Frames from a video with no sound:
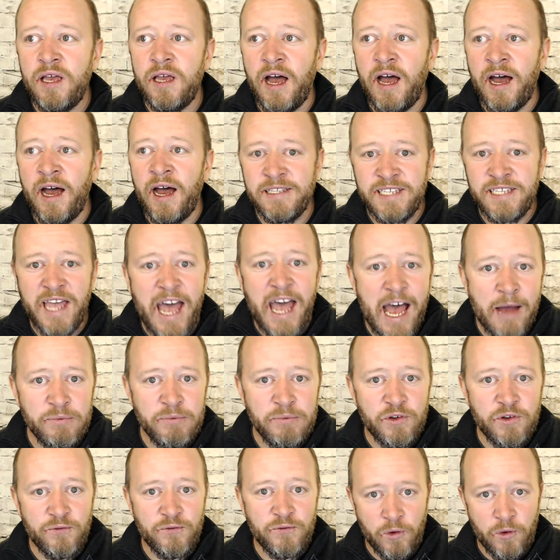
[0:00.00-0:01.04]

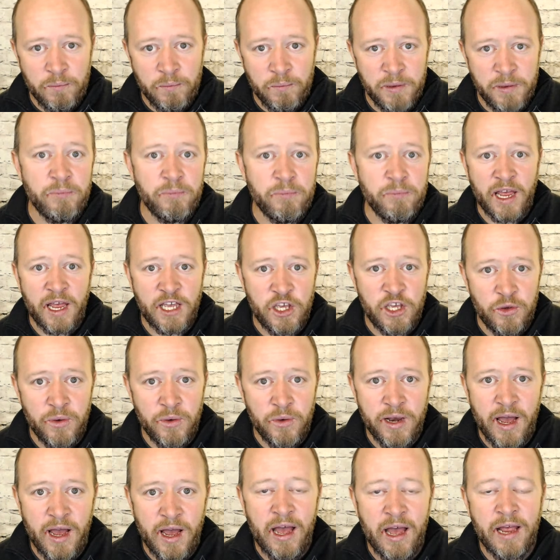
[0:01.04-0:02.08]
untapped for people like you and
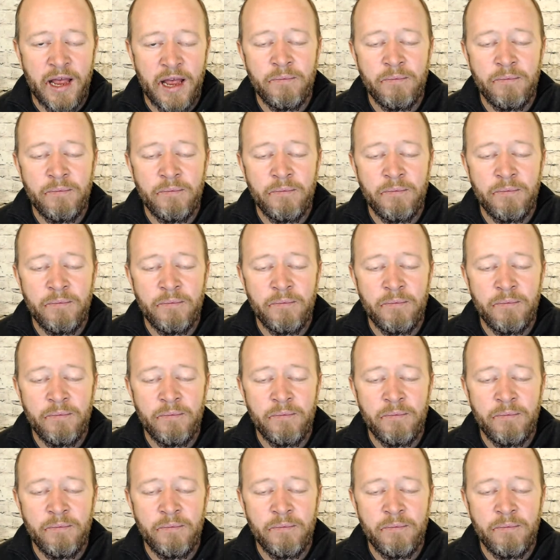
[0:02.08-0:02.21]
I.